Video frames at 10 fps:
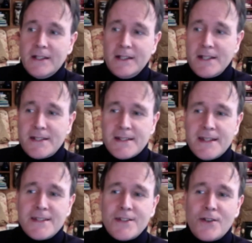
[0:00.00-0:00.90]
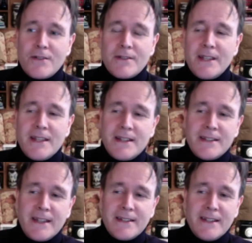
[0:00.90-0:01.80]

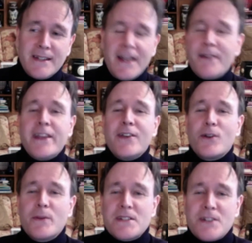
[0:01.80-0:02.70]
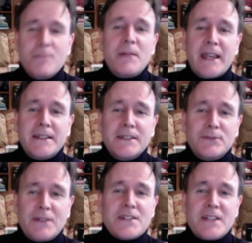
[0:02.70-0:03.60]
the learning curve is complicated to
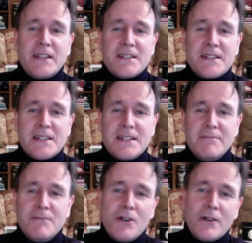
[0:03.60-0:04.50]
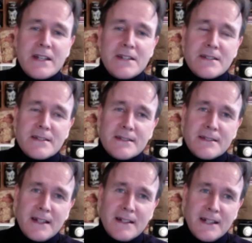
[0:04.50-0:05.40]
understand the system, or is a
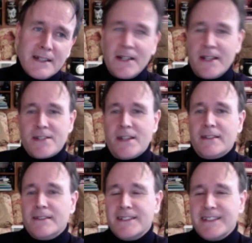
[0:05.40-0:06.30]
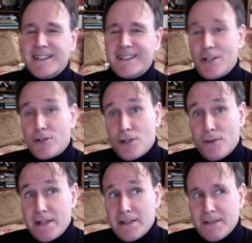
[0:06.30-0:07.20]
little easy? Not so
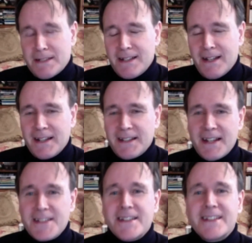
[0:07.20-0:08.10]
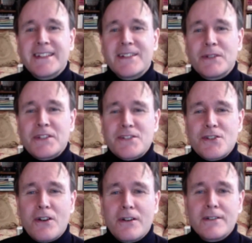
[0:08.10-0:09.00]
easy, but a little easy. What is
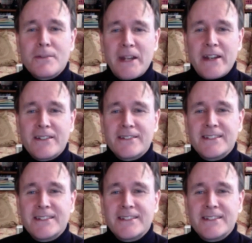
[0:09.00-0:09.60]
your opinion?